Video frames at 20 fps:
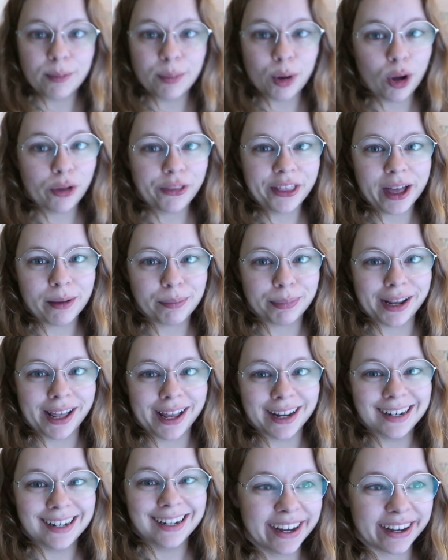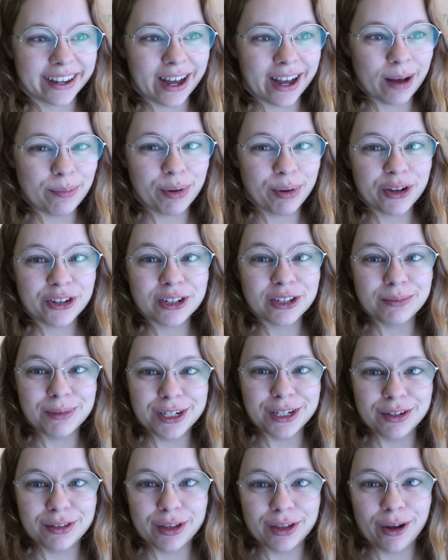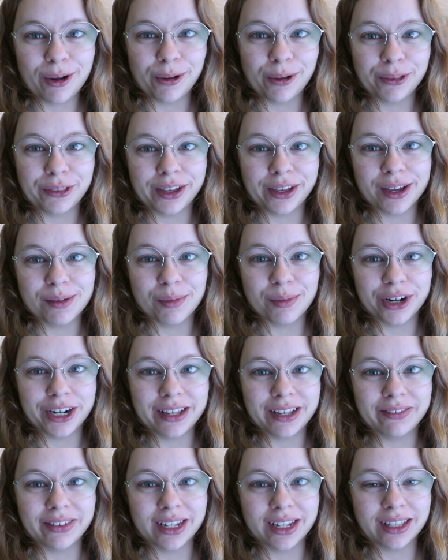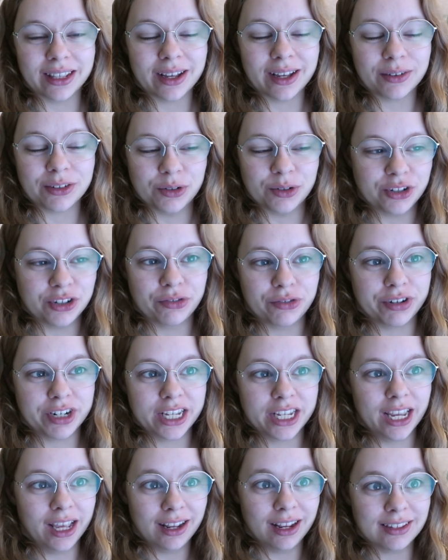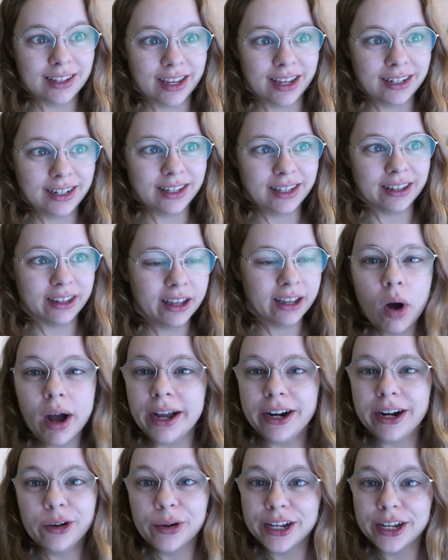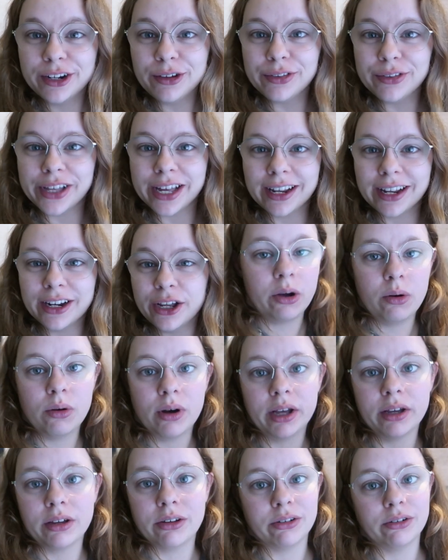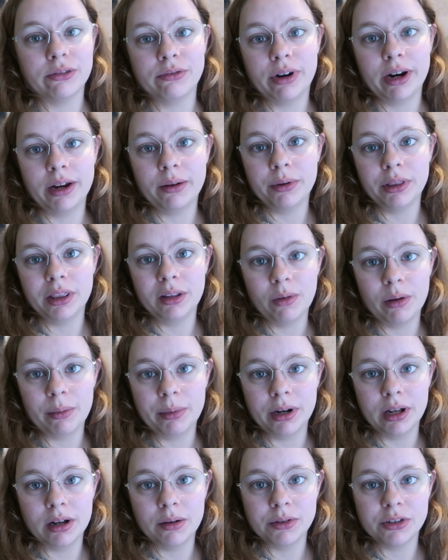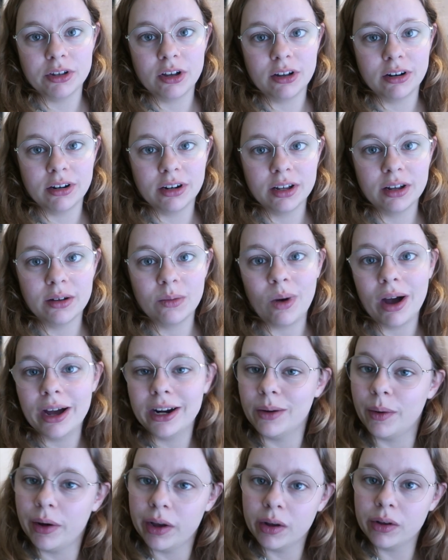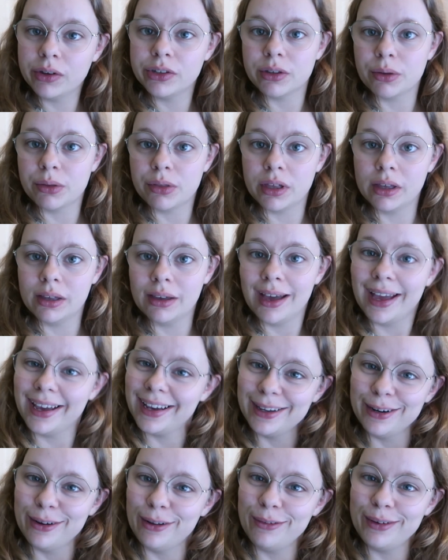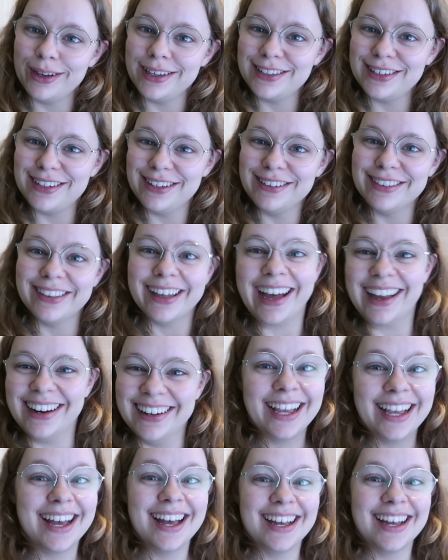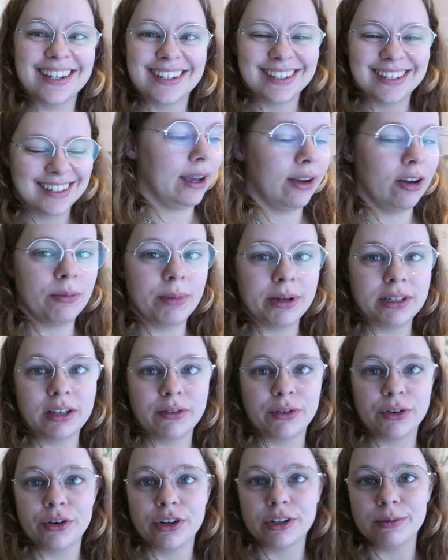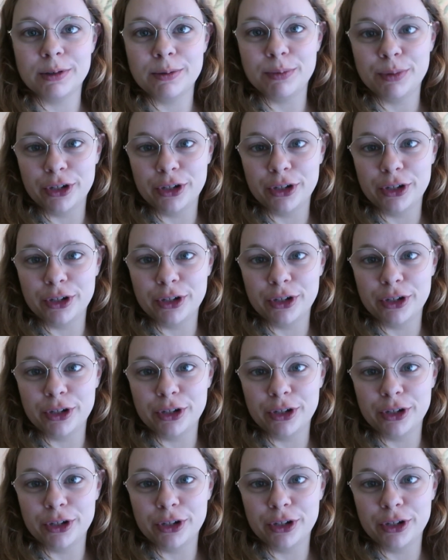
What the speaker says: I bought that plan. I can't possibly do the whole thing in one evening. That was such a ridiculous idea. Why do I do that? No, I couldn't write when the webinar was on. Why do I also think I can always do that? I can't. I got myself a Christmas